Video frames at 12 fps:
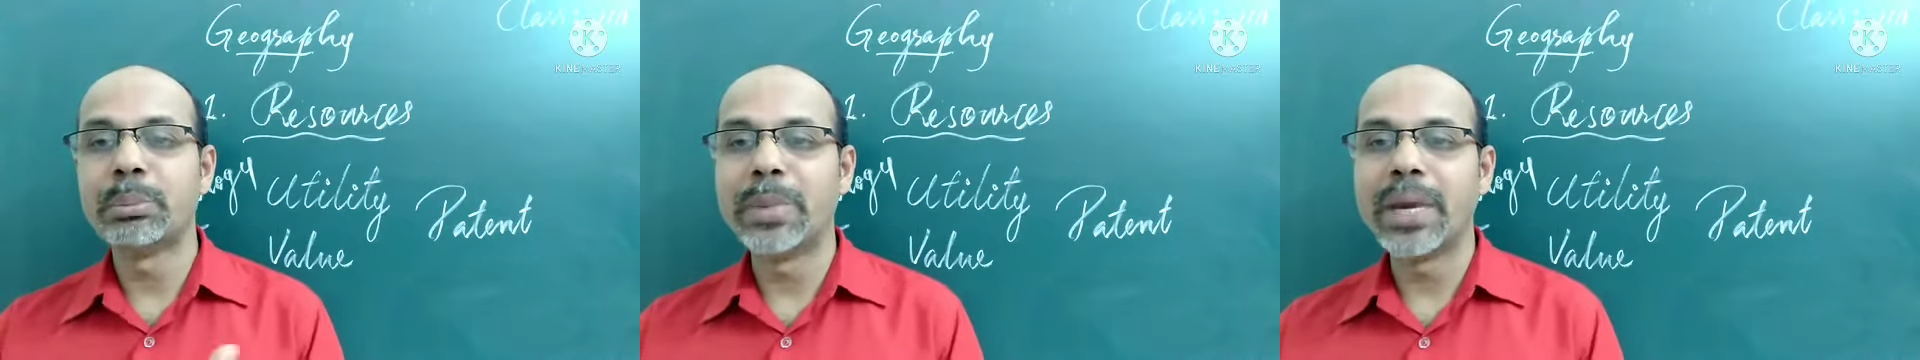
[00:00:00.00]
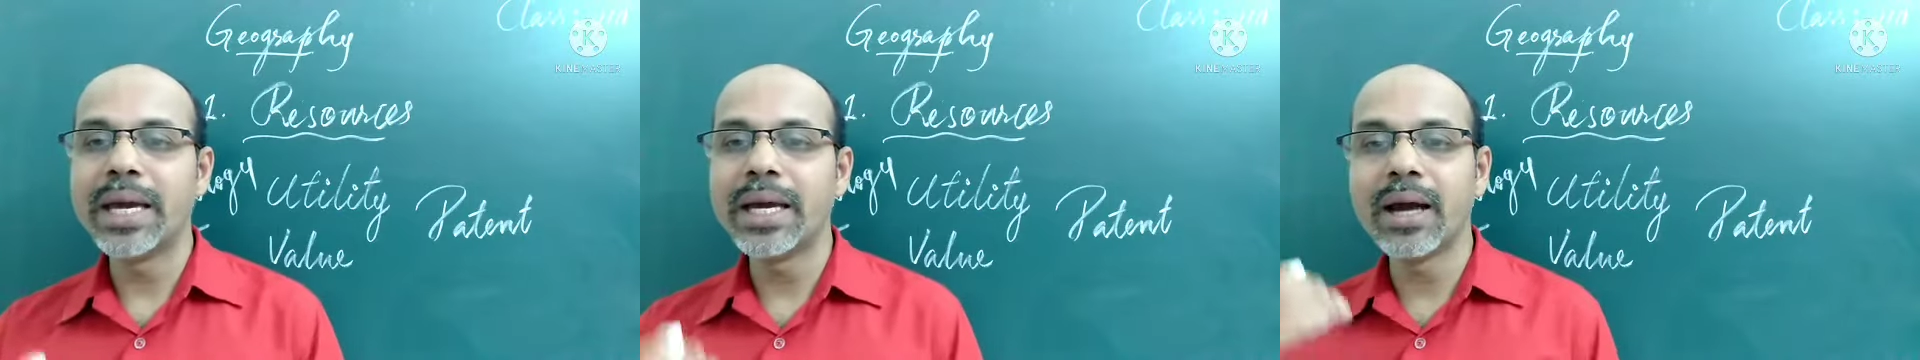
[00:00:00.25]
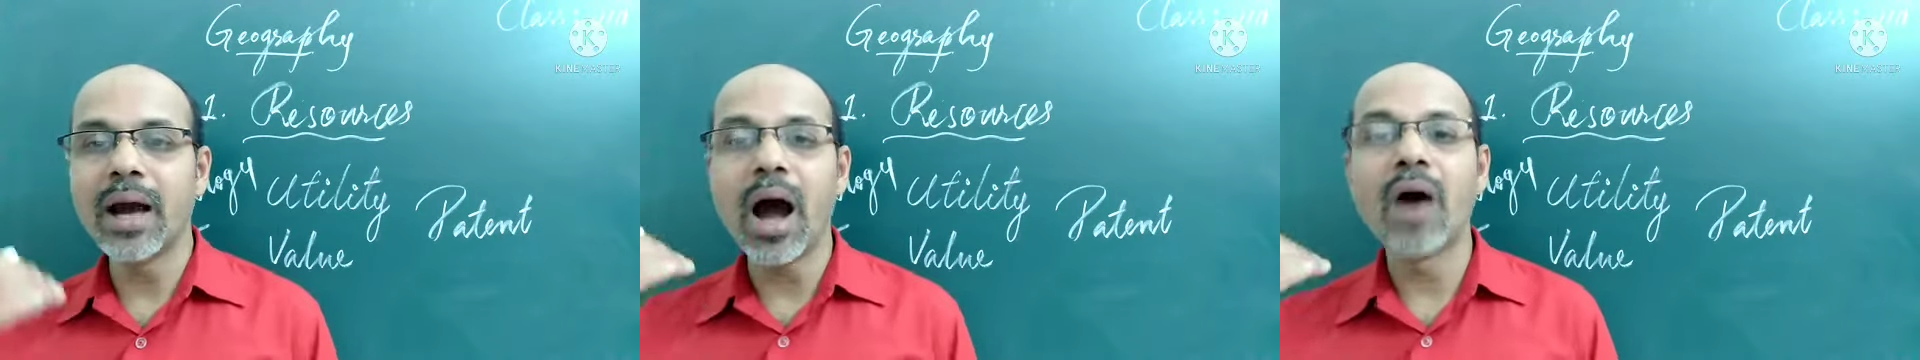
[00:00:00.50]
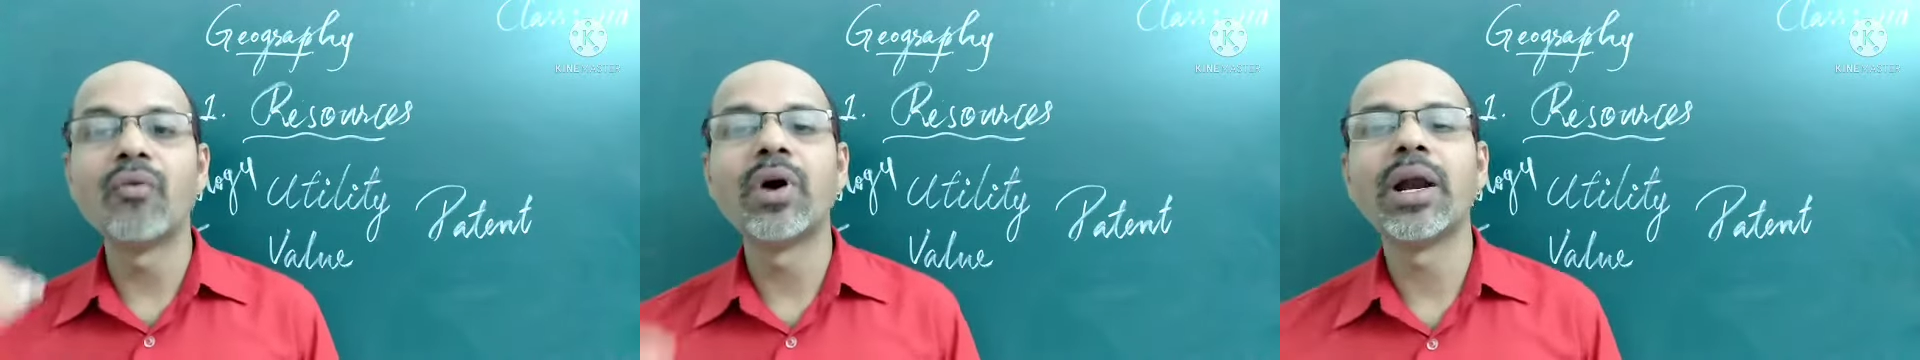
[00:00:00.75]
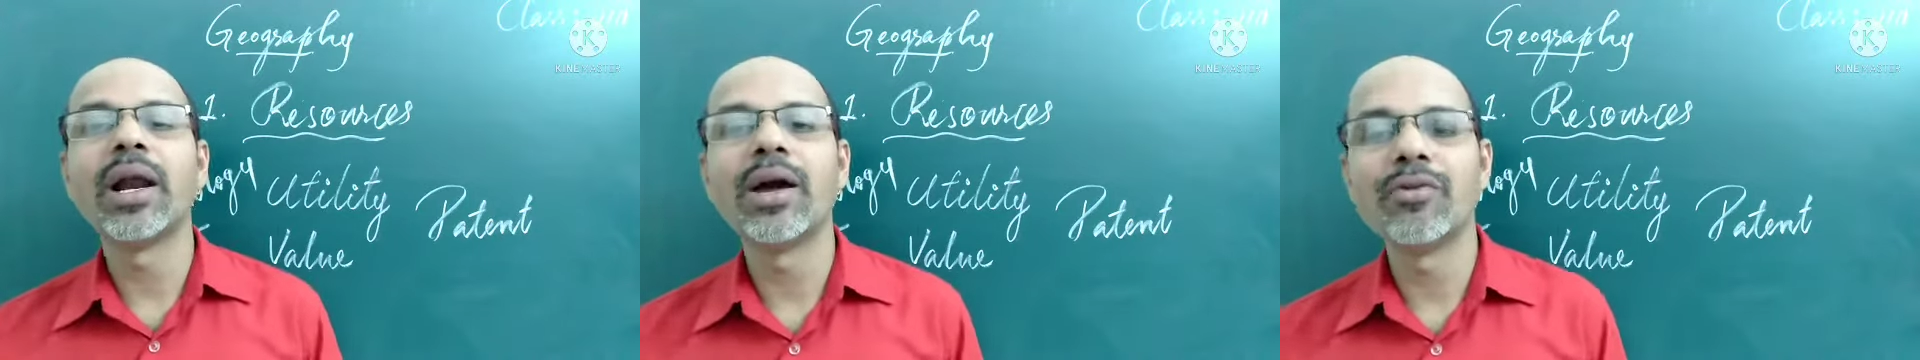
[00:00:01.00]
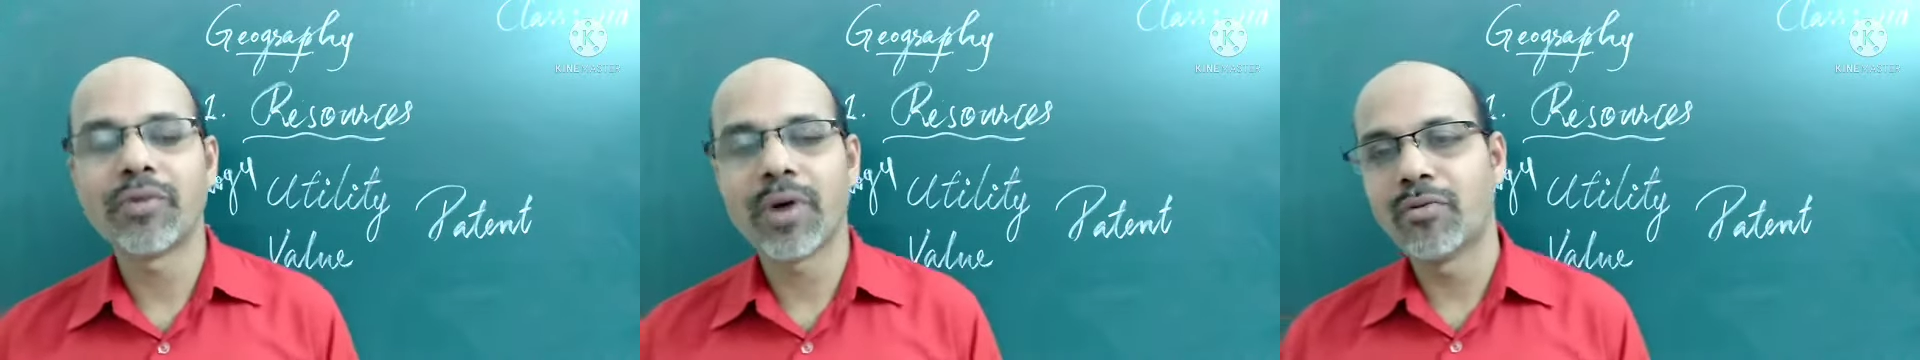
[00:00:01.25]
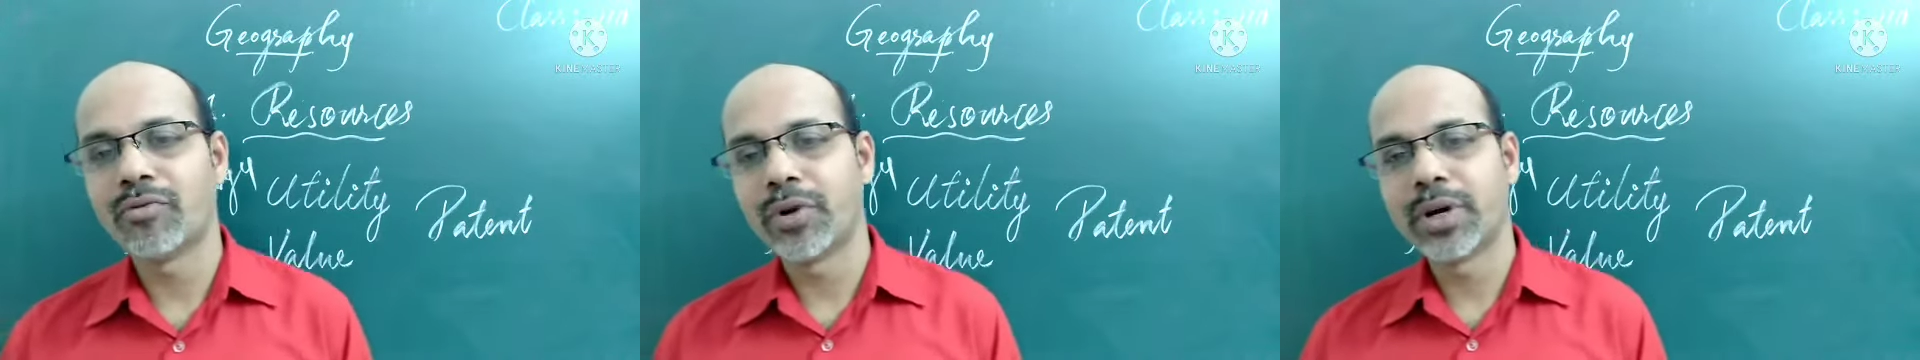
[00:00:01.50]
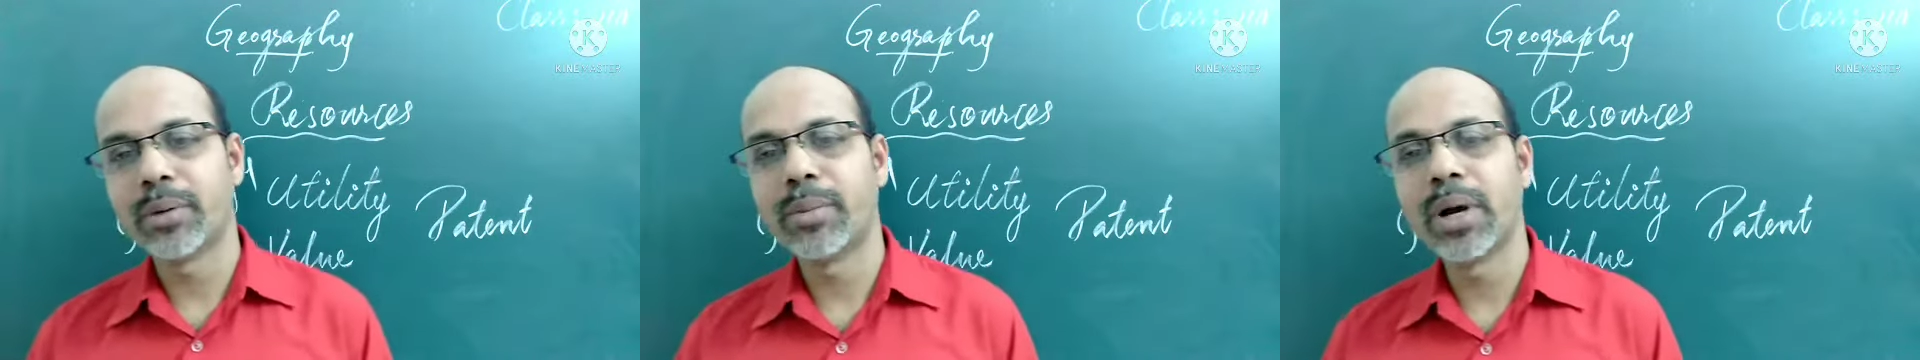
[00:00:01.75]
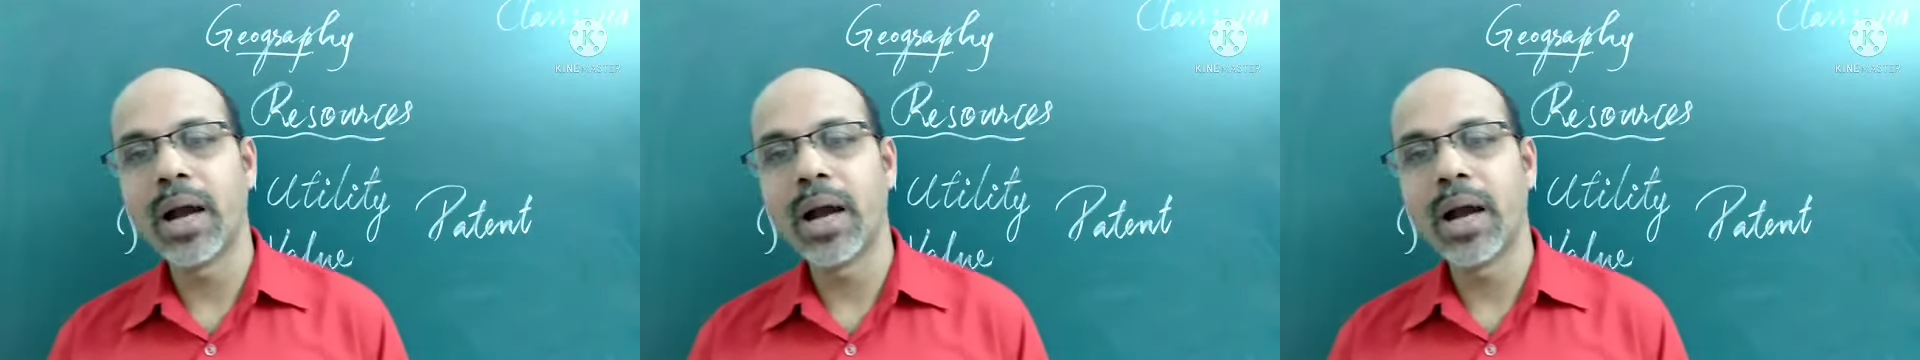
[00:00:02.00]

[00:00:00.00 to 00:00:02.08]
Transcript: make our life comfortable